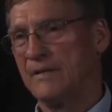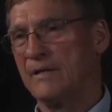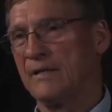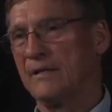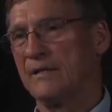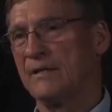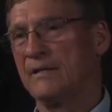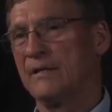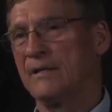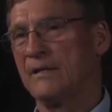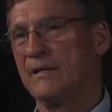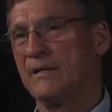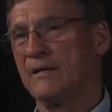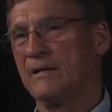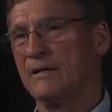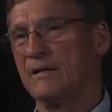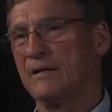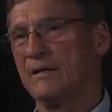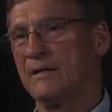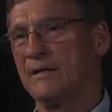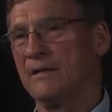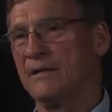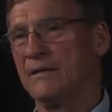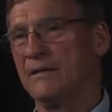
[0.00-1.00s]
And
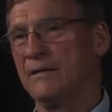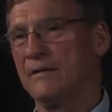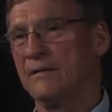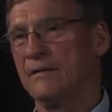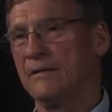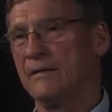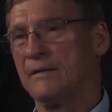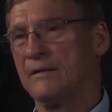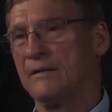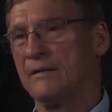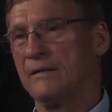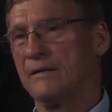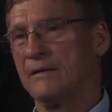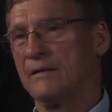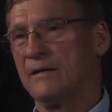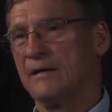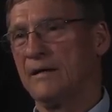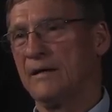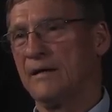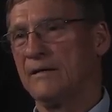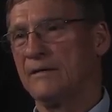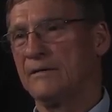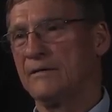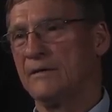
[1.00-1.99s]
then, uh,
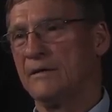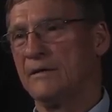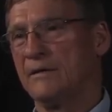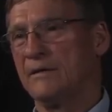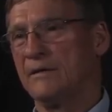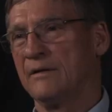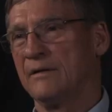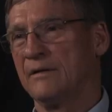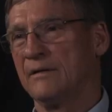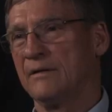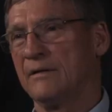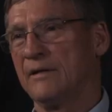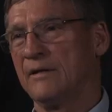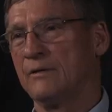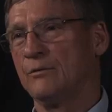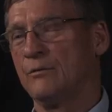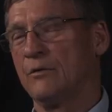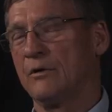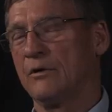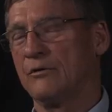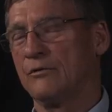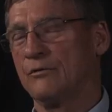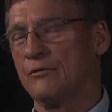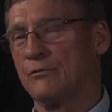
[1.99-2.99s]
I, uh, in
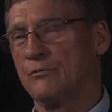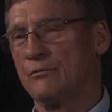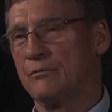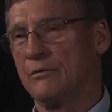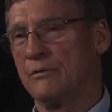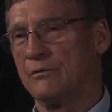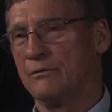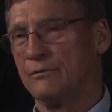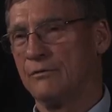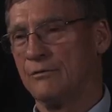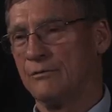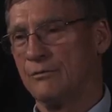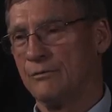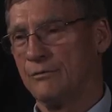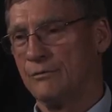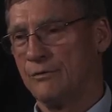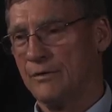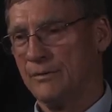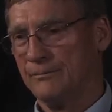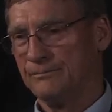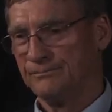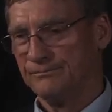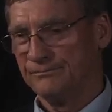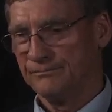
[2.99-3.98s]
order to
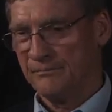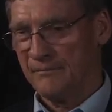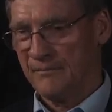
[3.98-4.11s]
to um,